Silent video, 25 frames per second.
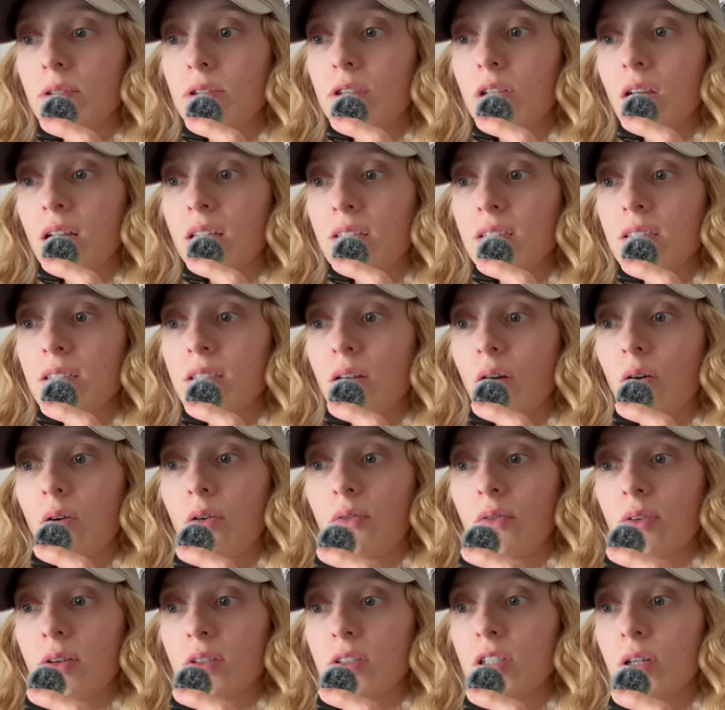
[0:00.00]
just
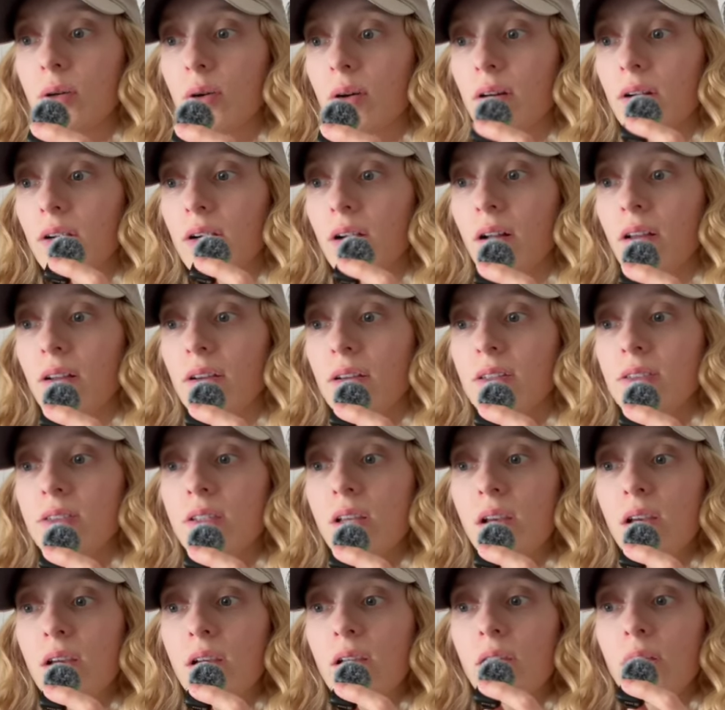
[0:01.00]
over $200,
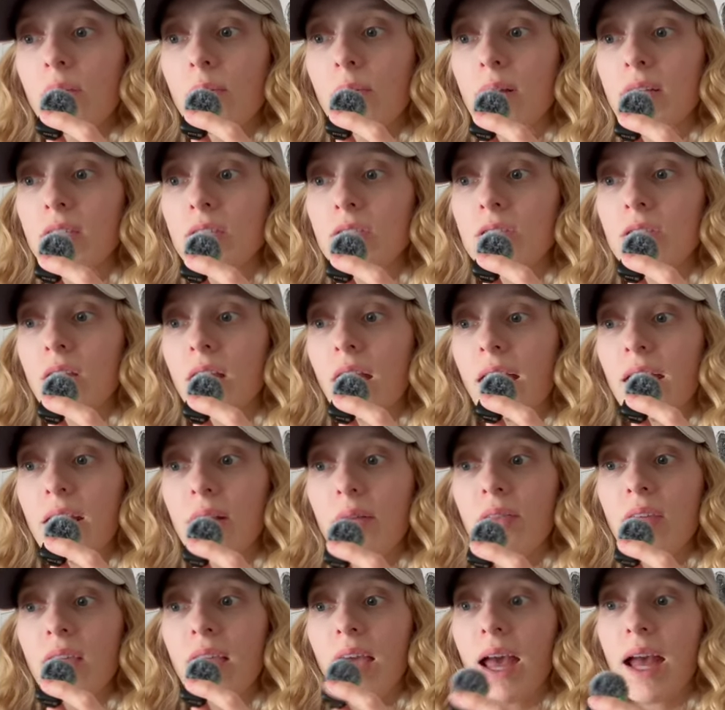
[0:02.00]
which I
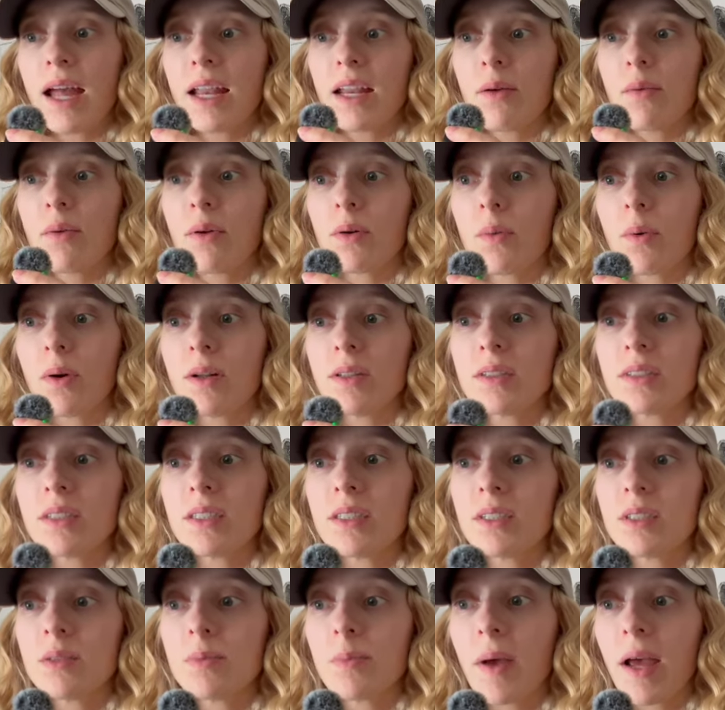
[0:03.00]
don't think anyone wants
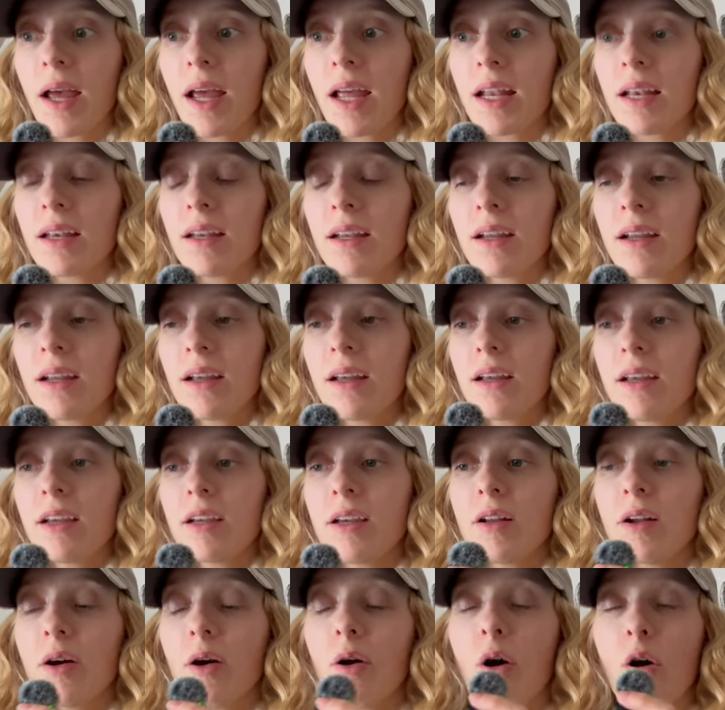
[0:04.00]
to spend,
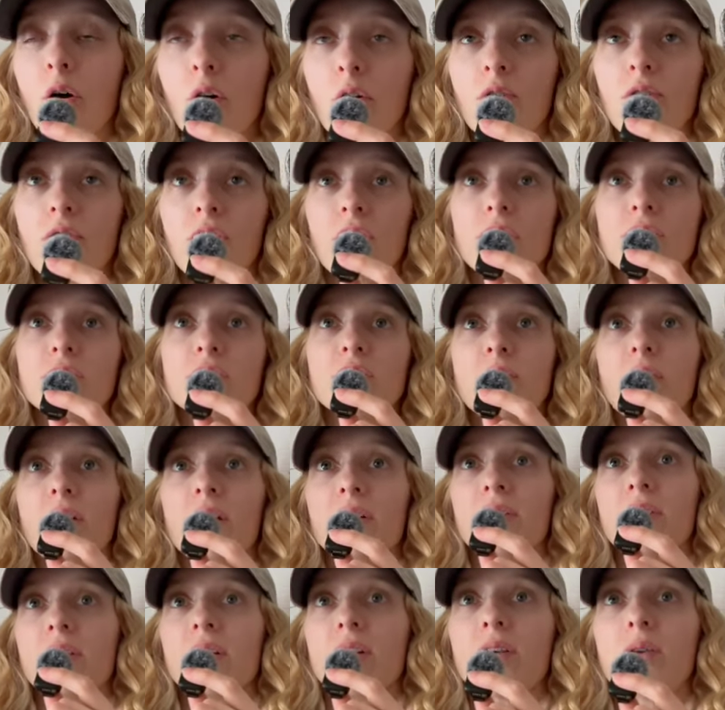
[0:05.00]
you know, over
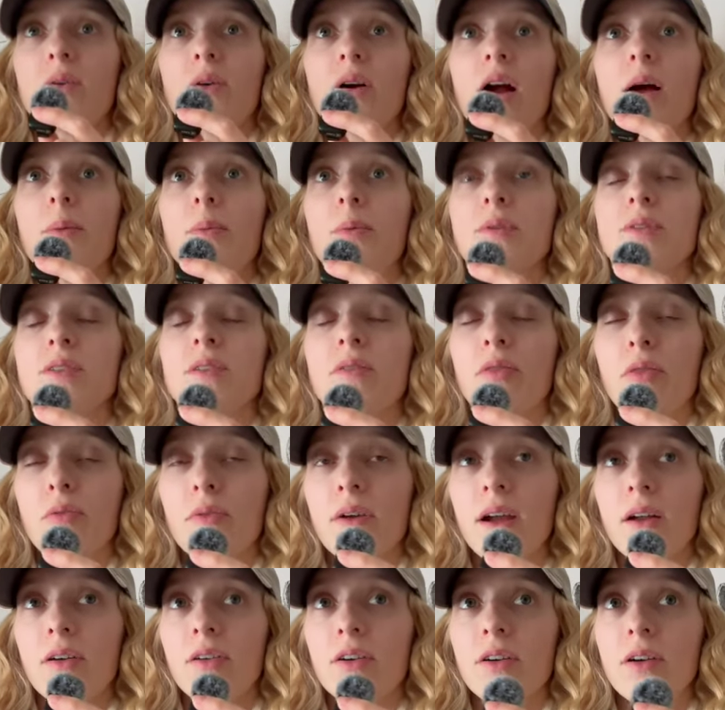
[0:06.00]
$200 or upwards of
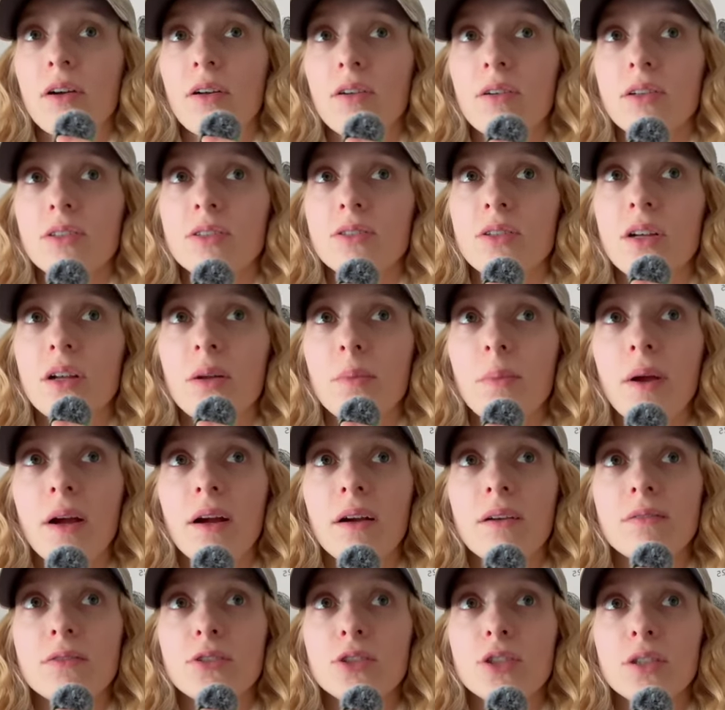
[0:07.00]
$300 on a
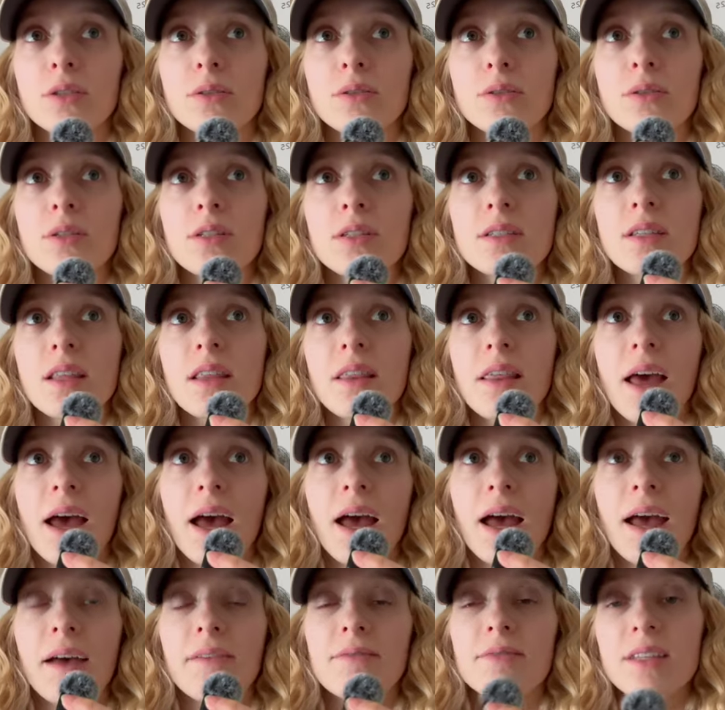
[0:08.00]
pair of shoes
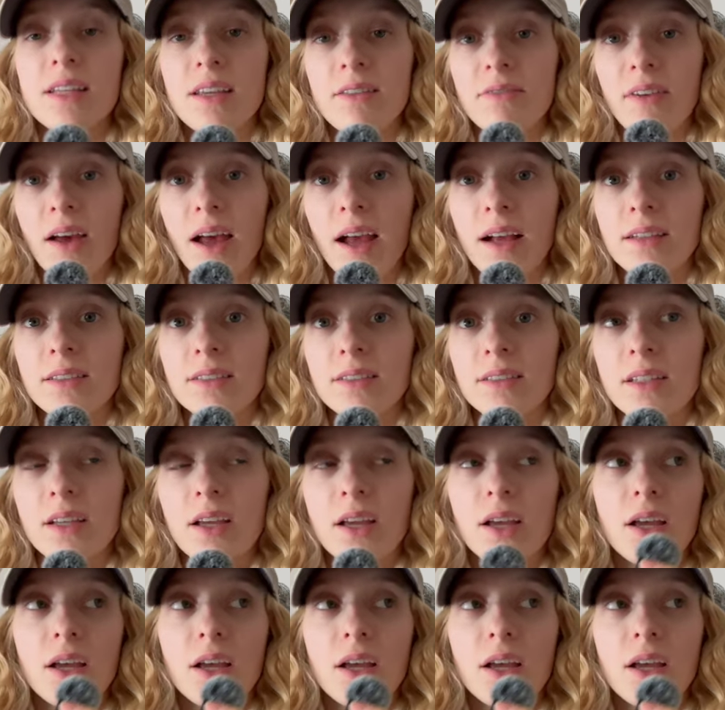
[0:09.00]
that have defects.